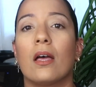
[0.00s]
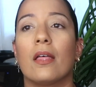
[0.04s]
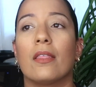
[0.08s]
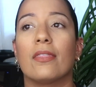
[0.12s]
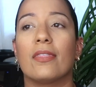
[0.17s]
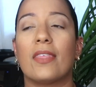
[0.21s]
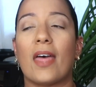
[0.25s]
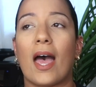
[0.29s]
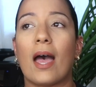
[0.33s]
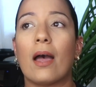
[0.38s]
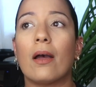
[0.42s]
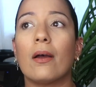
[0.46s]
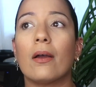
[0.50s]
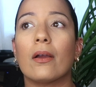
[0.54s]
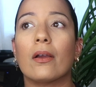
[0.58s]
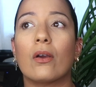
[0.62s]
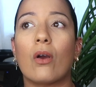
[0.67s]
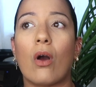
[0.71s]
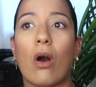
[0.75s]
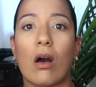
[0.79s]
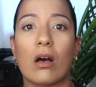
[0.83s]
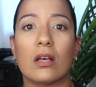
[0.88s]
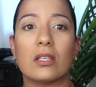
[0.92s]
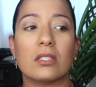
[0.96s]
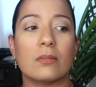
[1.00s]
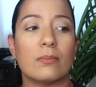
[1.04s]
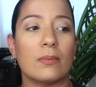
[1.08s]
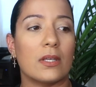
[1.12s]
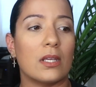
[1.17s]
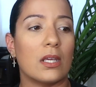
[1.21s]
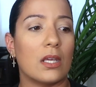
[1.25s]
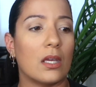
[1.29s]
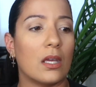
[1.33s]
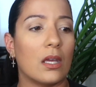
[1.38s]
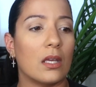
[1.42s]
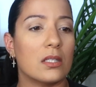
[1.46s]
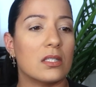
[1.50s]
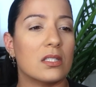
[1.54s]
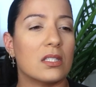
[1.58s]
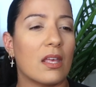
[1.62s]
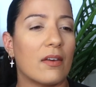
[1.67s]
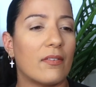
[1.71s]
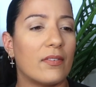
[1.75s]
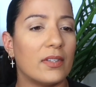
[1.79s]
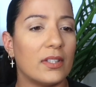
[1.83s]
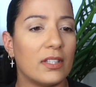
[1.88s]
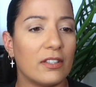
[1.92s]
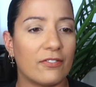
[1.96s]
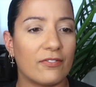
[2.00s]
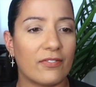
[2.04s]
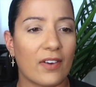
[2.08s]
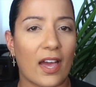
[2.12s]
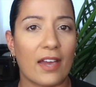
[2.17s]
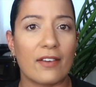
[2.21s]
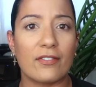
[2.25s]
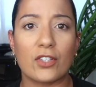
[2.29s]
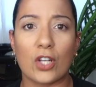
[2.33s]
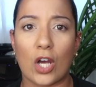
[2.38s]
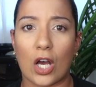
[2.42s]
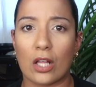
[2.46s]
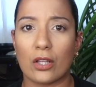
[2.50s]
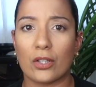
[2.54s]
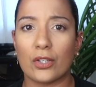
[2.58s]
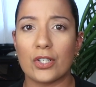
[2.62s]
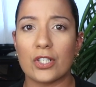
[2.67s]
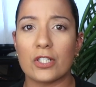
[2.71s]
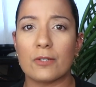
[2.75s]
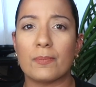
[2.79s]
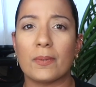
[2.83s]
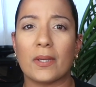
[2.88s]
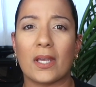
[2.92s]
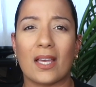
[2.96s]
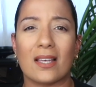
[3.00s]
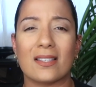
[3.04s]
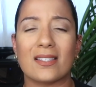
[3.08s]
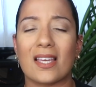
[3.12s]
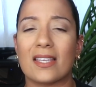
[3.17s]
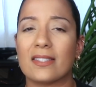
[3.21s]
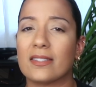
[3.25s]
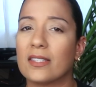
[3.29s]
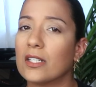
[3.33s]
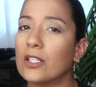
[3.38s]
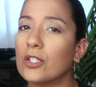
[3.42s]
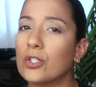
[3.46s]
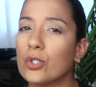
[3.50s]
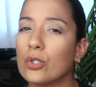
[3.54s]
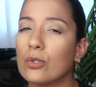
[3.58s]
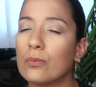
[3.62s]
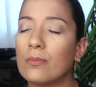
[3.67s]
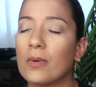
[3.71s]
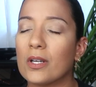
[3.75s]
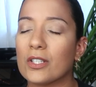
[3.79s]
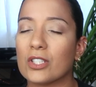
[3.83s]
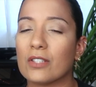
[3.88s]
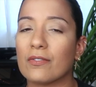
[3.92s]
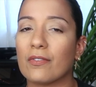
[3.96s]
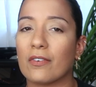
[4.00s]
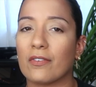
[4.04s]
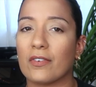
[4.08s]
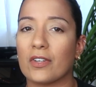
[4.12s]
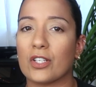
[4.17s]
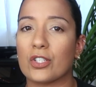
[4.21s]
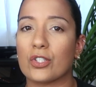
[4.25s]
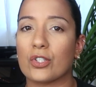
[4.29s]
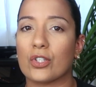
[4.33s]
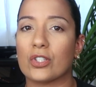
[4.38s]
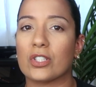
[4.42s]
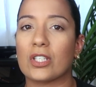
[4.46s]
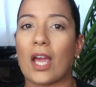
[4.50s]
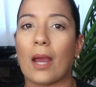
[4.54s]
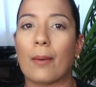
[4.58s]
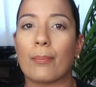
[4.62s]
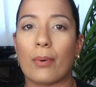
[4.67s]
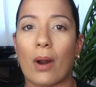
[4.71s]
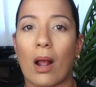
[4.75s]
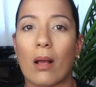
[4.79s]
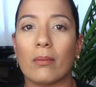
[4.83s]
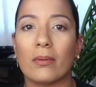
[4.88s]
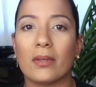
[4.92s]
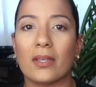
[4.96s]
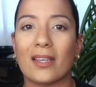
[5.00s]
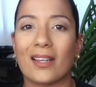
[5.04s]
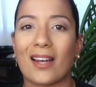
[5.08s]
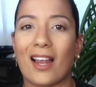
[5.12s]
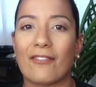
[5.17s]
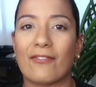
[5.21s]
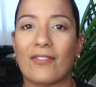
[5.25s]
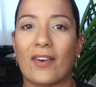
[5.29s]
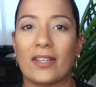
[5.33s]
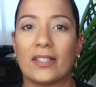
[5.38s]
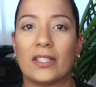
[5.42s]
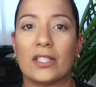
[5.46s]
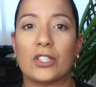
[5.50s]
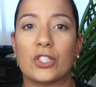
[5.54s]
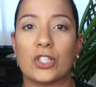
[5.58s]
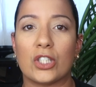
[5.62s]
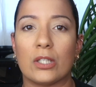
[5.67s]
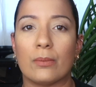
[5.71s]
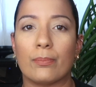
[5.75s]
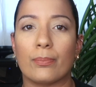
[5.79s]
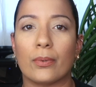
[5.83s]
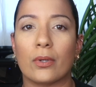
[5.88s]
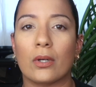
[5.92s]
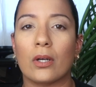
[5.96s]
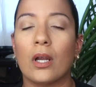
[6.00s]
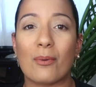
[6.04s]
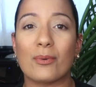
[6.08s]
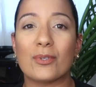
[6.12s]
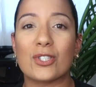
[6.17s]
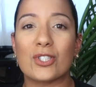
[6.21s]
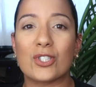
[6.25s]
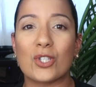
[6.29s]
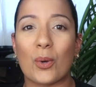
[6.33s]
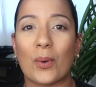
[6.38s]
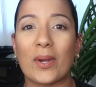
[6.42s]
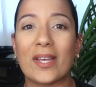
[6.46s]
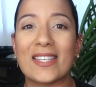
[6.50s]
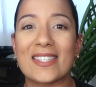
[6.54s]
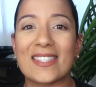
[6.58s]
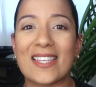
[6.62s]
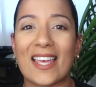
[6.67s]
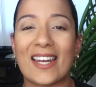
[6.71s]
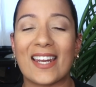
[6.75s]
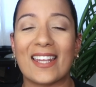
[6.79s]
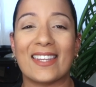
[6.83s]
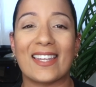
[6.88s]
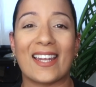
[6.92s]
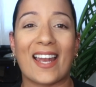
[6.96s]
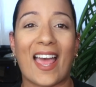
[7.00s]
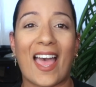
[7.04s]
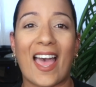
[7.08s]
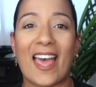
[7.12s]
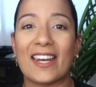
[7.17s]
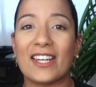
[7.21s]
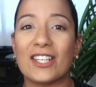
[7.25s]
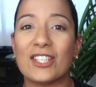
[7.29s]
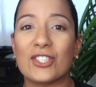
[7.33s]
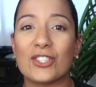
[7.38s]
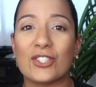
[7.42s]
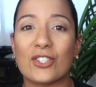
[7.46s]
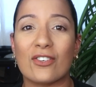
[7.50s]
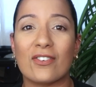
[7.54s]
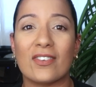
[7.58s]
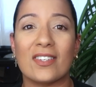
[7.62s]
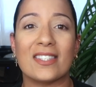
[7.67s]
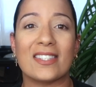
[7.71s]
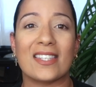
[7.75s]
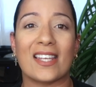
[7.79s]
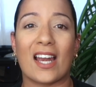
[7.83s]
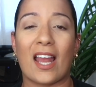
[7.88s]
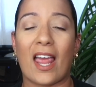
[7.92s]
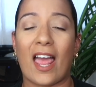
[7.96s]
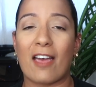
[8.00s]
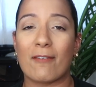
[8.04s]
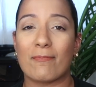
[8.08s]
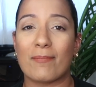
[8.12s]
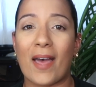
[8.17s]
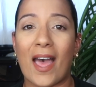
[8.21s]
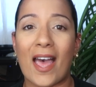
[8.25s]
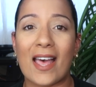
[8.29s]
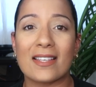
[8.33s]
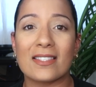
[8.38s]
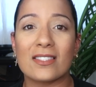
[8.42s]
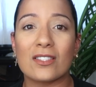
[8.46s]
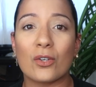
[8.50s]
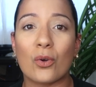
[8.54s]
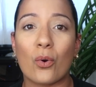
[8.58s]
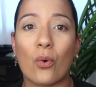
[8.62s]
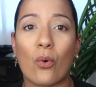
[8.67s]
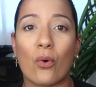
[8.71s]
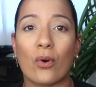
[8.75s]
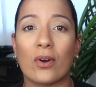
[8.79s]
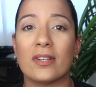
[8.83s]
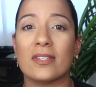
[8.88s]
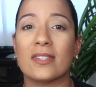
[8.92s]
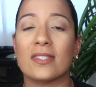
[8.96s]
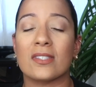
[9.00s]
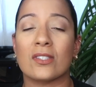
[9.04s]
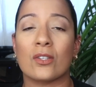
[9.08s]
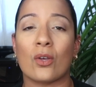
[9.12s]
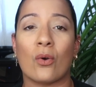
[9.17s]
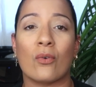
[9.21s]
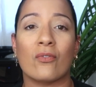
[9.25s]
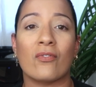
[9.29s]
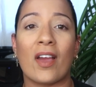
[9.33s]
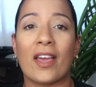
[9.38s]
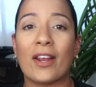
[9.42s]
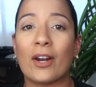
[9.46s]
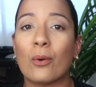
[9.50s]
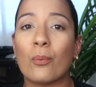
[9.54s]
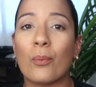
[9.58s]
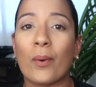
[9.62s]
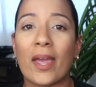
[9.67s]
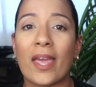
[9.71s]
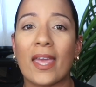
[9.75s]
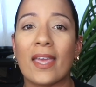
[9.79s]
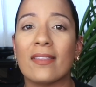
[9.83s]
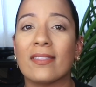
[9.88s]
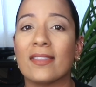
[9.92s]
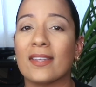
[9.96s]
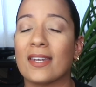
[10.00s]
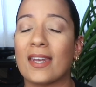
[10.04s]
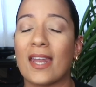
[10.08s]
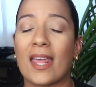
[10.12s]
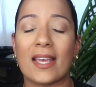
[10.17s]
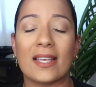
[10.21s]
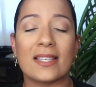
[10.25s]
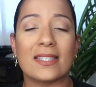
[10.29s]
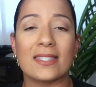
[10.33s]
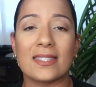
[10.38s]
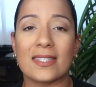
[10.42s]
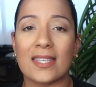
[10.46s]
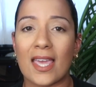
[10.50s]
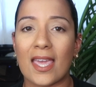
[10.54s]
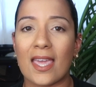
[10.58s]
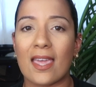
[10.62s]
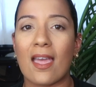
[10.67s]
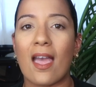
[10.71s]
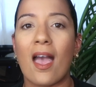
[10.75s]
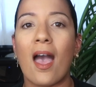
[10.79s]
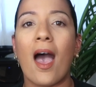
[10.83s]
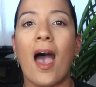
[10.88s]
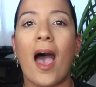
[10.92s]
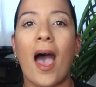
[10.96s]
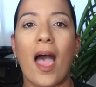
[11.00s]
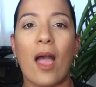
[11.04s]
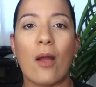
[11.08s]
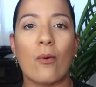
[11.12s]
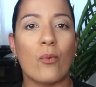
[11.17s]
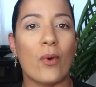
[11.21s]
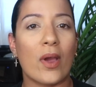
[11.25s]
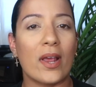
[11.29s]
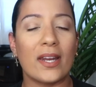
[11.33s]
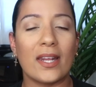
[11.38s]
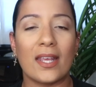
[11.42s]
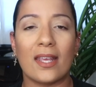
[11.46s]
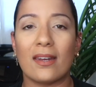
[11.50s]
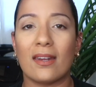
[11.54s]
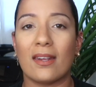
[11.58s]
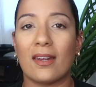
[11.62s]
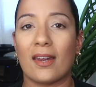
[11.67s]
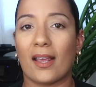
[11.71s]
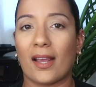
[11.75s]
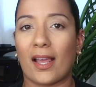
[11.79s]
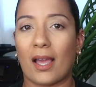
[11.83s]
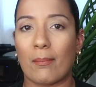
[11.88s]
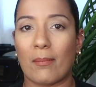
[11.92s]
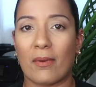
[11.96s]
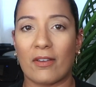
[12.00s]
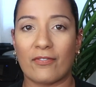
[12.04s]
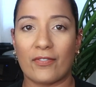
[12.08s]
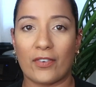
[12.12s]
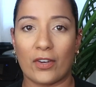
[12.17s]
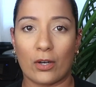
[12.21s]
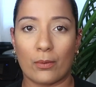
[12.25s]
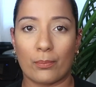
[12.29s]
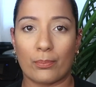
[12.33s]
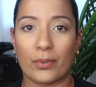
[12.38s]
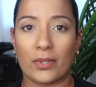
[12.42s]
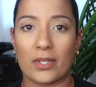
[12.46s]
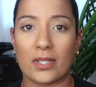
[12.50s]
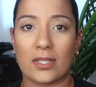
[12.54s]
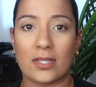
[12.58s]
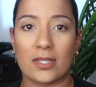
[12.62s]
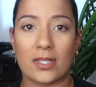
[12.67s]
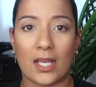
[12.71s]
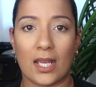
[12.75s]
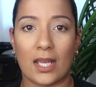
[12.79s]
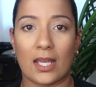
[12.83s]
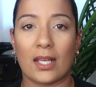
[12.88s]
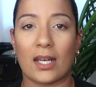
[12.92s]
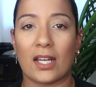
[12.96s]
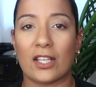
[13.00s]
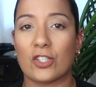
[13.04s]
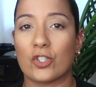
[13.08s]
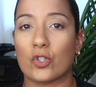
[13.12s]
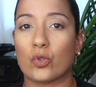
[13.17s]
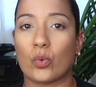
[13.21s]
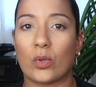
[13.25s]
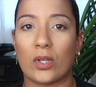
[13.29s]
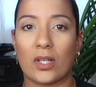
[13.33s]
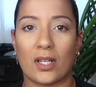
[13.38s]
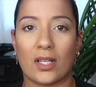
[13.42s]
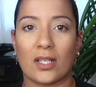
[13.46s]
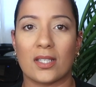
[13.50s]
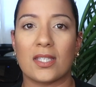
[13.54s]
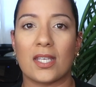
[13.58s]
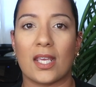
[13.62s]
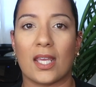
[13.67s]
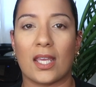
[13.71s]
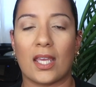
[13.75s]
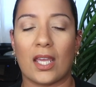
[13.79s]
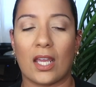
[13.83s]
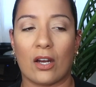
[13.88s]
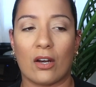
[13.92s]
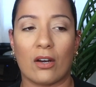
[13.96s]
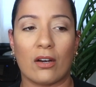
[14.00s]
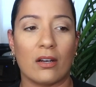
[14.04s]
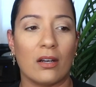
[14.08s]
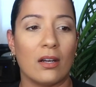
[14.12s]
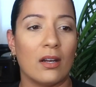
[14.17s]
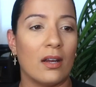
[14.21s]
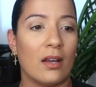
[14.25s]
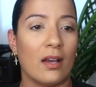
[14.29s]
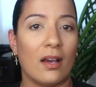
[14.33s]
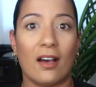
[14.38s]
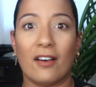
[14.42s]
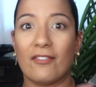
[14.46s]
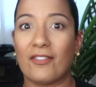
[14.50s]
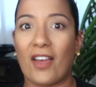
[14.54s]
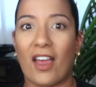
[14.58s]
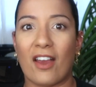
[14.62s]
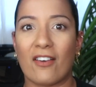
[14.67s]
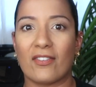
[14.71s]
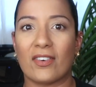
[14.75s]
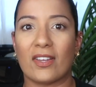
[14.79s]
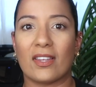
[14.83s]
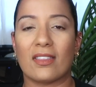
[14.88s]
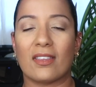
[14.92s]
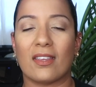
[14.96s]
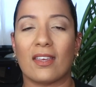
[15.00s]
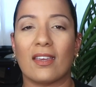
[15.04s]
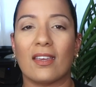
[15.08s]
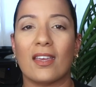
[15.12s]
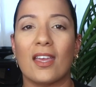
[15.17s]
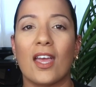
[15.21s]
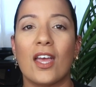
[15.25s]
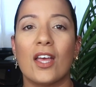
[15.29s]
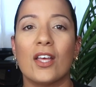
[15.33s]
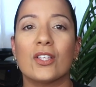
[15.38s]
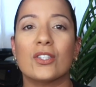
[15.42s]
That cost me $75 because I didn't do much of a research. I probably could have found it cheaper. I was so excited that I had insurance, that I had passed the course. So right away, the next day, I went in and I got my fingerprints taken. I just wanted to take care of everything.